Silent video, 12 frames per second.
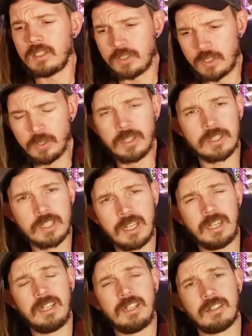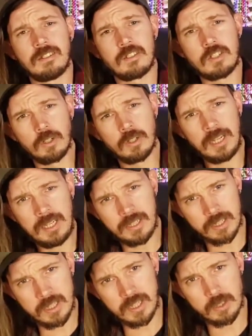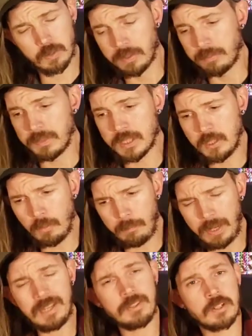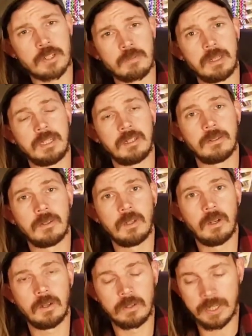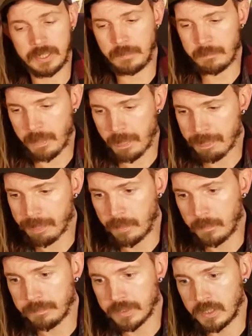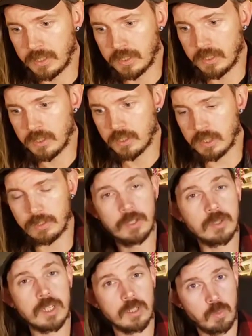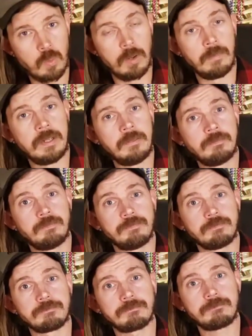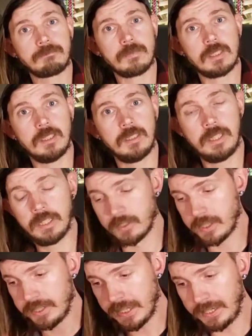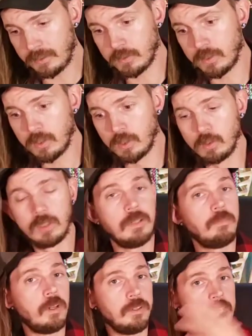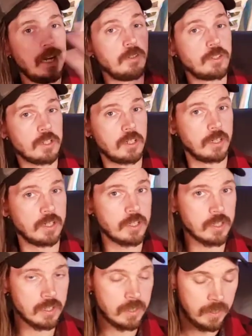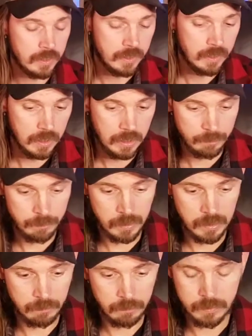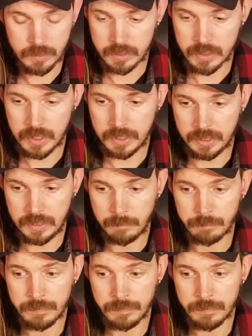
to this day, still kind of sticks with me, still bothers me, okay? So there was this woman here in town who lived on the outskirts of the city,